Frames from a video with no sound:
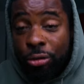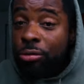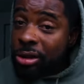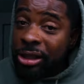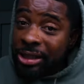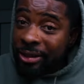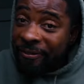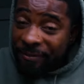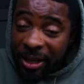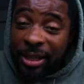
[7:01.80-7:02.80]
usually
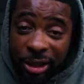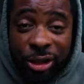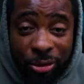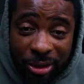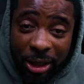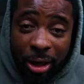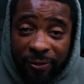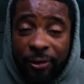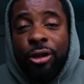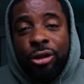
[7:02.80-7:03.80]
defending
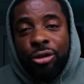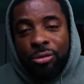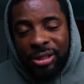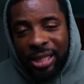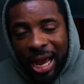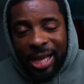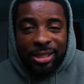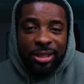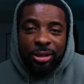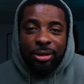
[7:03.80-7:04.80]
yourself, you
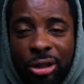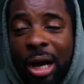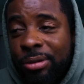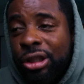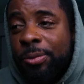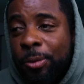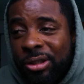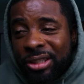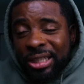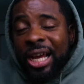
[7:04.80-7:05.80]
sassy. So I'm just supposed
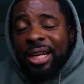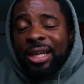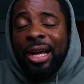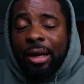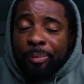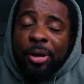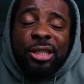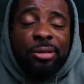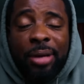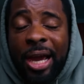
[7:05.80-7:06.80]
to stand there like a
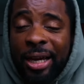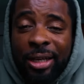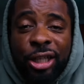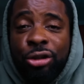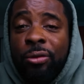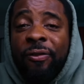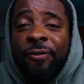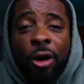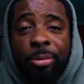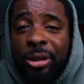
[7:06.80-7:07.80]
punching bag and let you
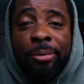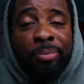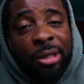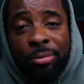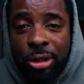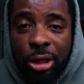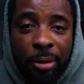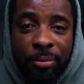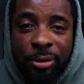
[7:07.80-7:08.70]
verbally beat me up.